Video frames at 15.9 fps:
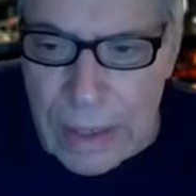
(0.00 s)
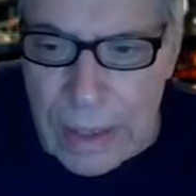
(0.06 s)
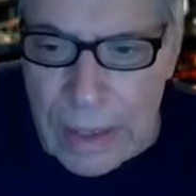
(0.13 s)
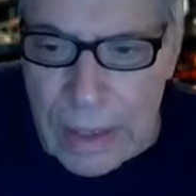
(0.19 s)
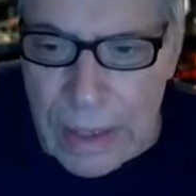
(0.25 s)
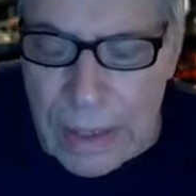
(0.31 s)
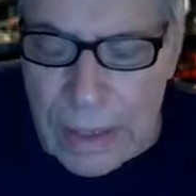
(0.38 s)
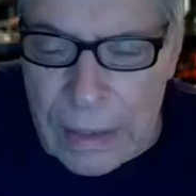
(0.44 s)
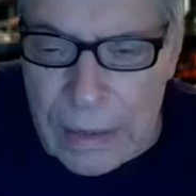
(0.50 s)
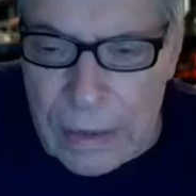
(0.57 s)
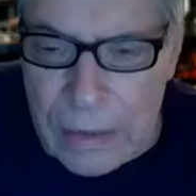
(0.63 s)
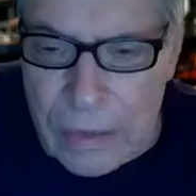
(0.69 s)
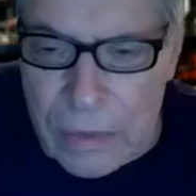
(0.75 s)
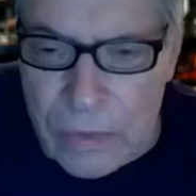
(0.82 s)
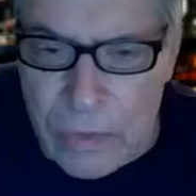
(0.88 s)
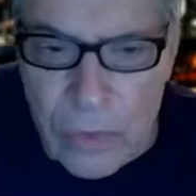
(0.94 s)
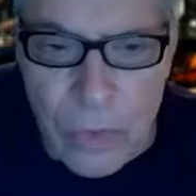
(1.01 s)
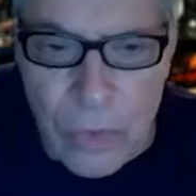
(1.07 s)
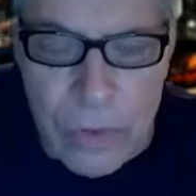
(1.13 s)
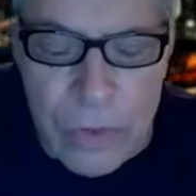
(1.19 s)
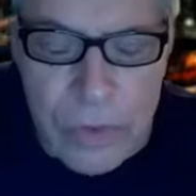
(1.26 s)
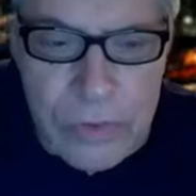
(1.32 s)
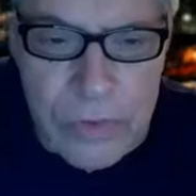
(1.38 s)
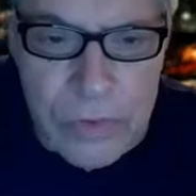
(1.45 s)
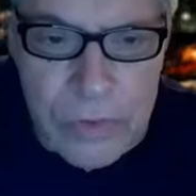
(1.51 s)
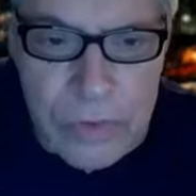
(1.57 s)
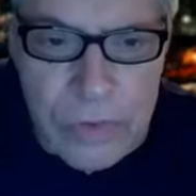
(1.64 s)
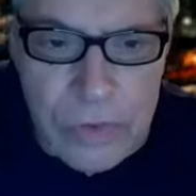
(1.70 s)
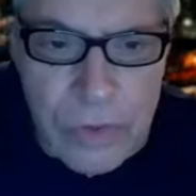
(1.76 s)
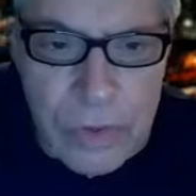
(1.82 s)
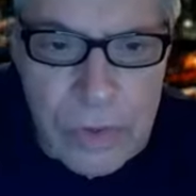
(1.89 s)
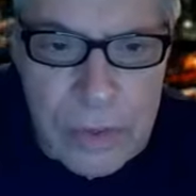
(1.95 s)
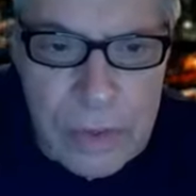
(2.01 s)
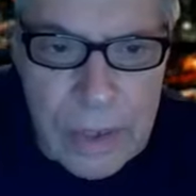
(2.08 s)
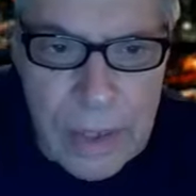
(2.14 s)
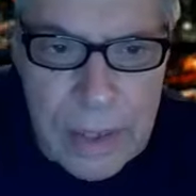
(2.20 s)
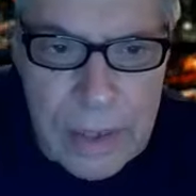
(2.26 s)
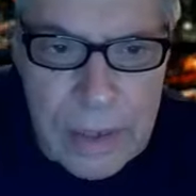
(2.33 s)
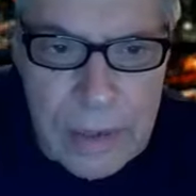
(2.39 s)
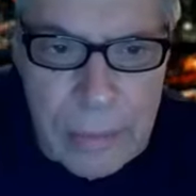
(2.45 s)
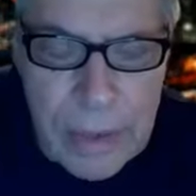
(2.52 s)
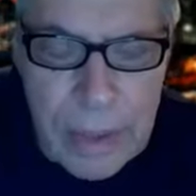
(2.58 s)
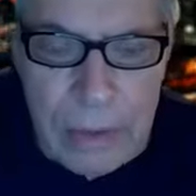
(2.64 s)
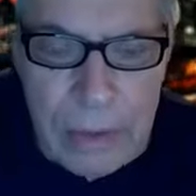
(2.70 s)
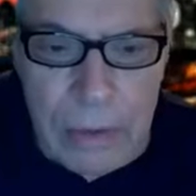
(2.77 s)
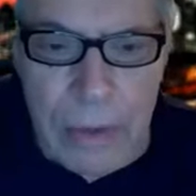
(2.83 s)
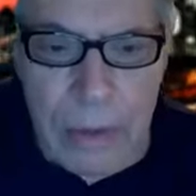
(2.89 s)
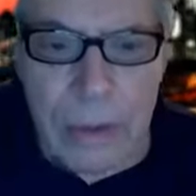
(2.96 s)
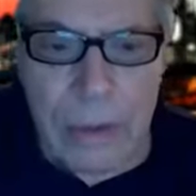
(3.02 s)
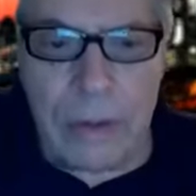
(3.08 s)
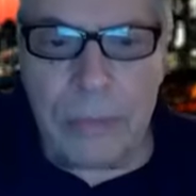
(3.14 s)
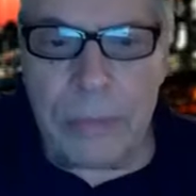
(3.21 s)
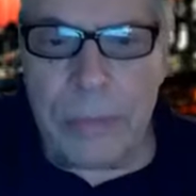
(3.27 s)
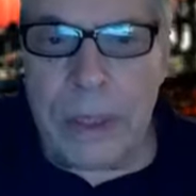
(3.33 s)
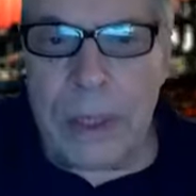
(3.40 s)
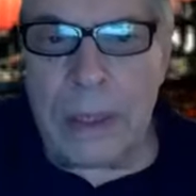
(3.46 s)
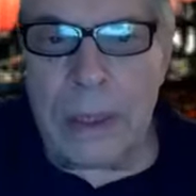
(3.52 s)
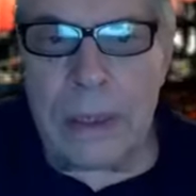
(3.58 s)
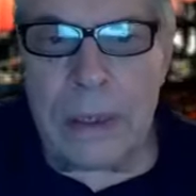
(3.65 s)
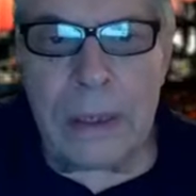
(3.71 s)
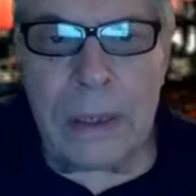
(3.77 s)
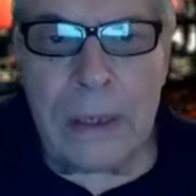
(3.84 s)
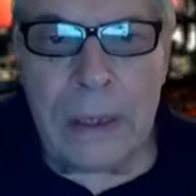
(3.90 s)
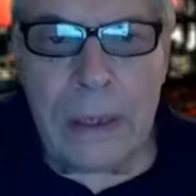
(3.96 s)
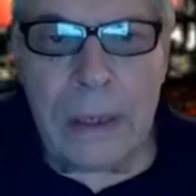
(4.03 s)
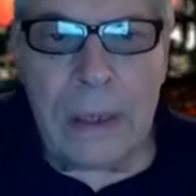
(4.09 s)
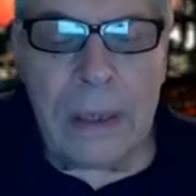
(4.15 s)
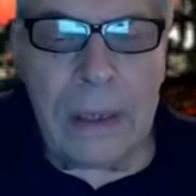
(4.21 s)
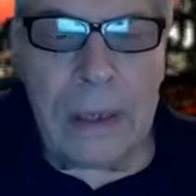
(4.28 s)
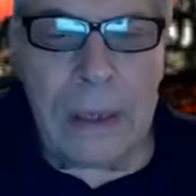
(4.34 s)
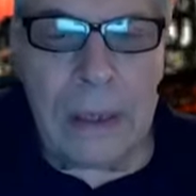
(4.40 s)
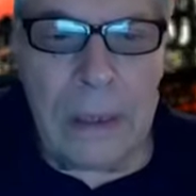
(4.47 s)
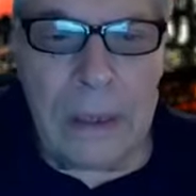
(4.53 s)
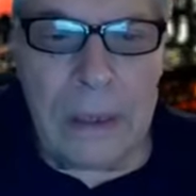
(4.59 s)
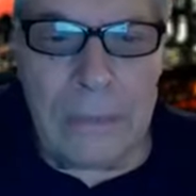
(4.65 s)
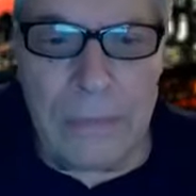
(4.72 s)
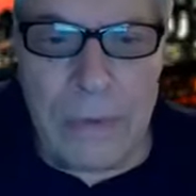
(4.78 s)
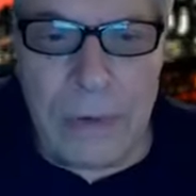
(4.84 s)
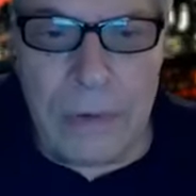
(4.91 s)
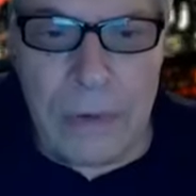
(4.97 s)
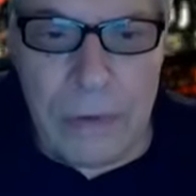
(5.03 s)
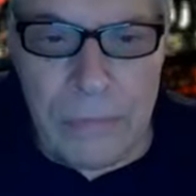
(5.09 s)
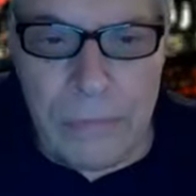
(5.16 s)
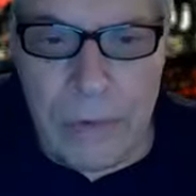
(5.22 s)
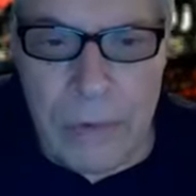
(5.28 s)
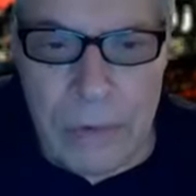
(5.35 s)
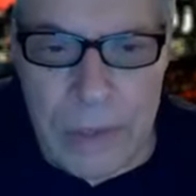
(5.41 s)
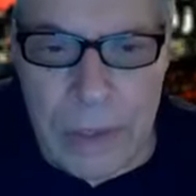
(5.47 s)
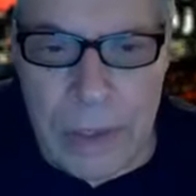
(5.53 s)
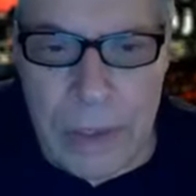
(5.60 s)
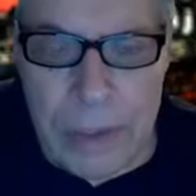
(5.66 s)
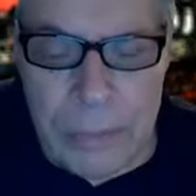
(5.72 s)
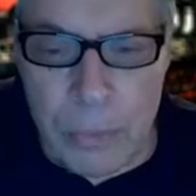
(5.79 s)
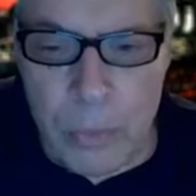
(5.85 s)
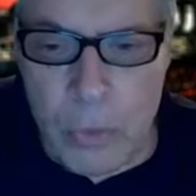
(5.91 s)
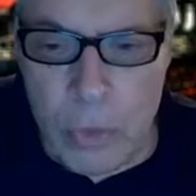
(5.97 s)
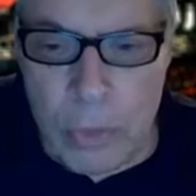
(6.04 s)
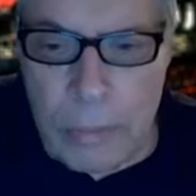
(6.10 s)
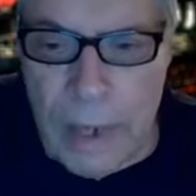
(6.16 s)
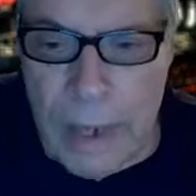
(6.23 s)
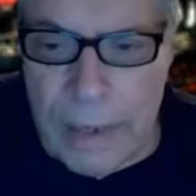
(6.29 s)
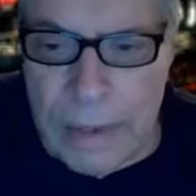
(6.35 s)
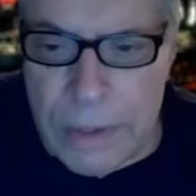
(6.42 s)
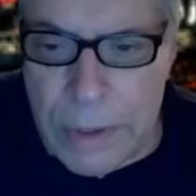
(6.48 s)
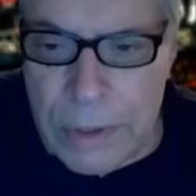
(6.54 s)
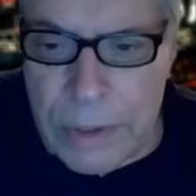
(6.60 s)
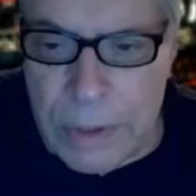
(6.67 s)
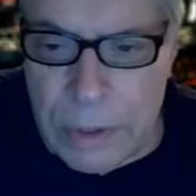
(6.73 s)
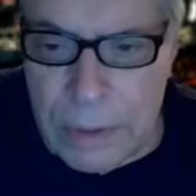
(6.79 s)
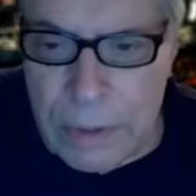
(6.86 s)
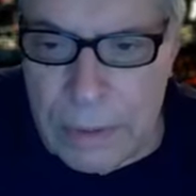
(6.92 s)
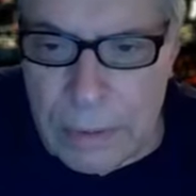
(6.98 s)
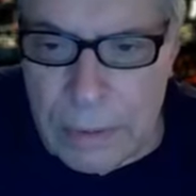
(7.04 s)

And stories are circulating about her being a very, very poor manager